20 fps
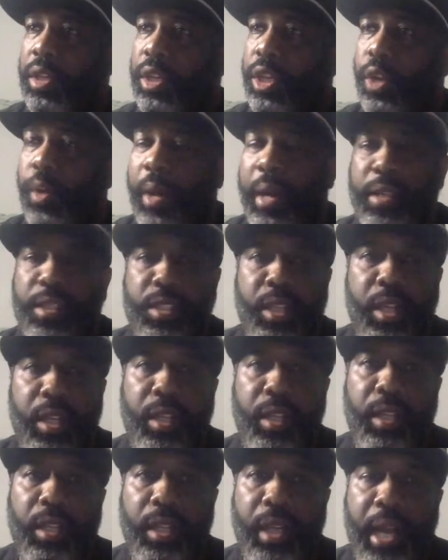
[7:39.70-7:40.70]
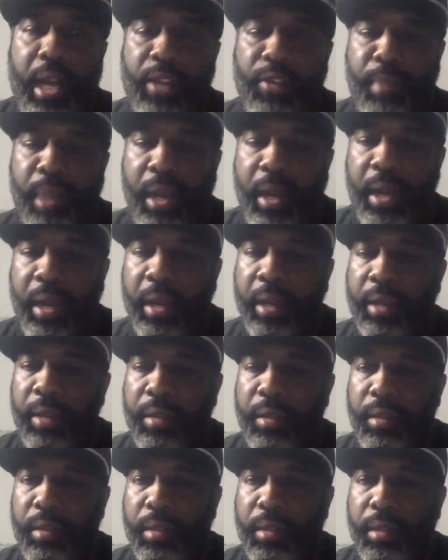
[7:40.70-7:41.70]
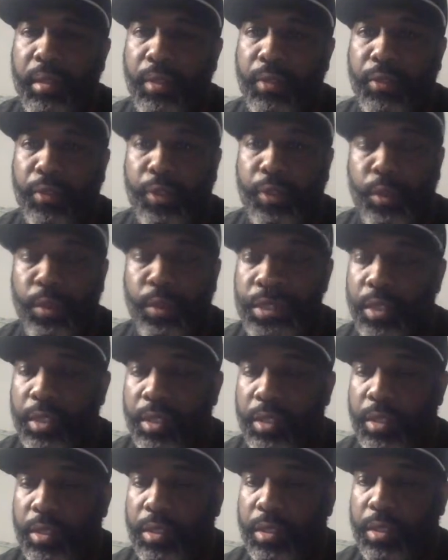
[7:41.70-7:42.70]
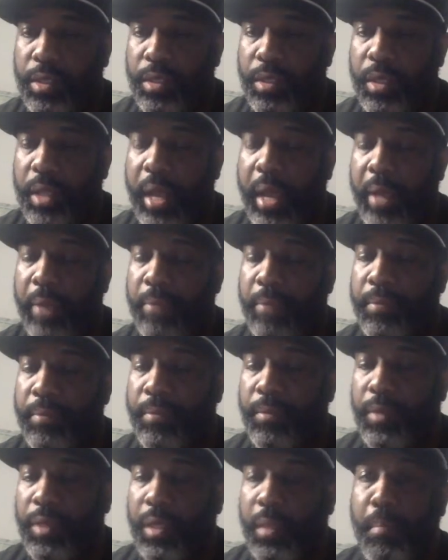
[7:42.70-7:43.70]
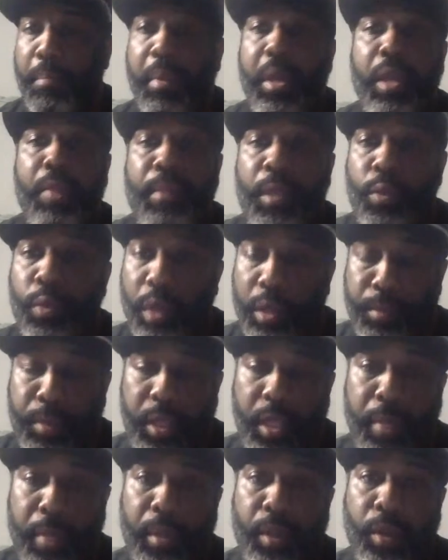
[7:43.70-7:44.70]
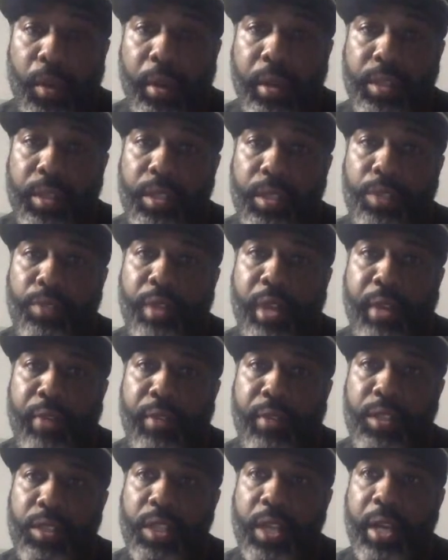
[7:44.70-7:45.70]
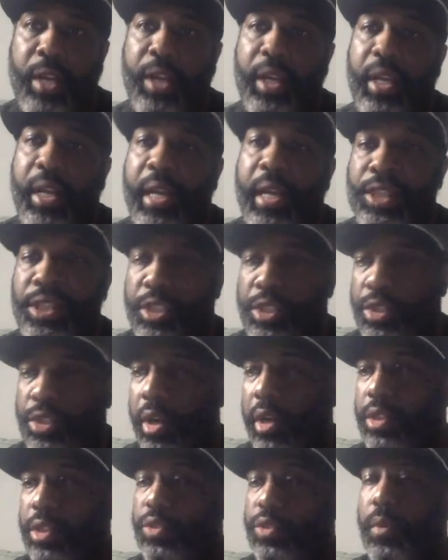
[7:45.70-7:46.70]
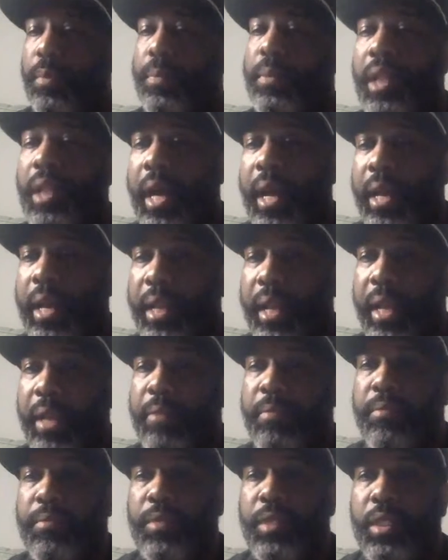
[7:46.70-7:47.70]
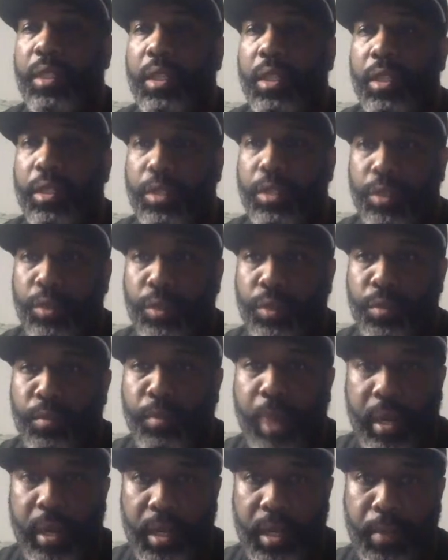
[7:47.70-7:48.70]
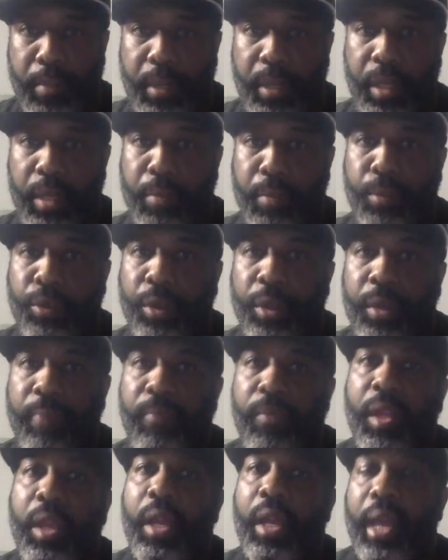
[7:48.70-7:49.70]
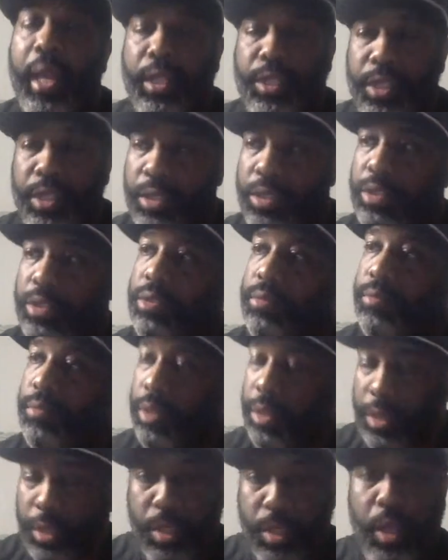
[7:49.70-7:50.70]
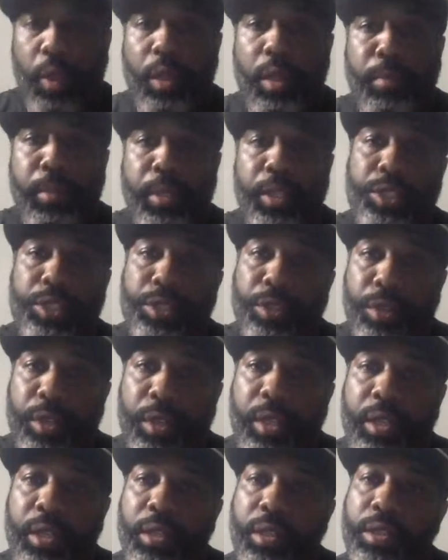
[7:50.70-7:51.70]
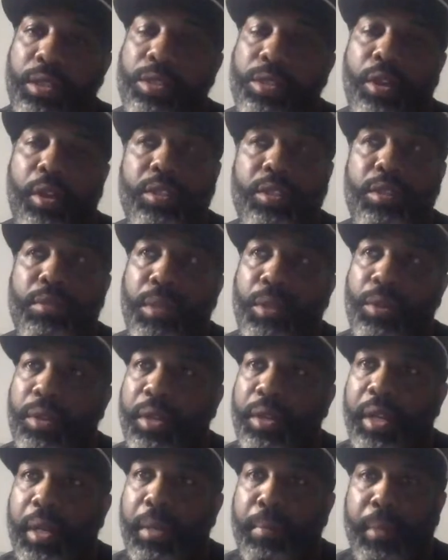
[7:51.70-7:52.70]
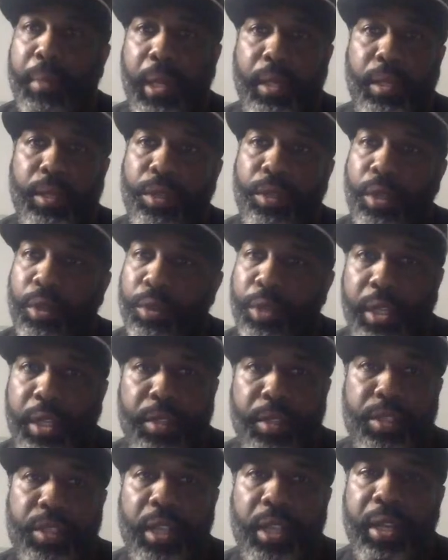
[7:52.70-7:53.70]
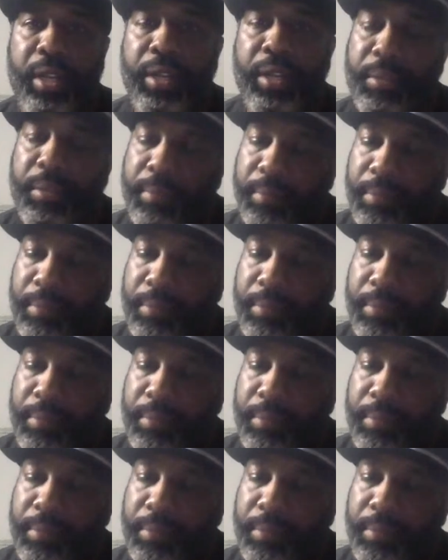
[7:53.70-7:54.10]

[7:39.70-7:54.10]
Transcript: I studied a lot of my influences that made me want to become an artist and a graphic designer. And I just started to apply that to my company in print and just slowly but surely start to build it up. And, years later,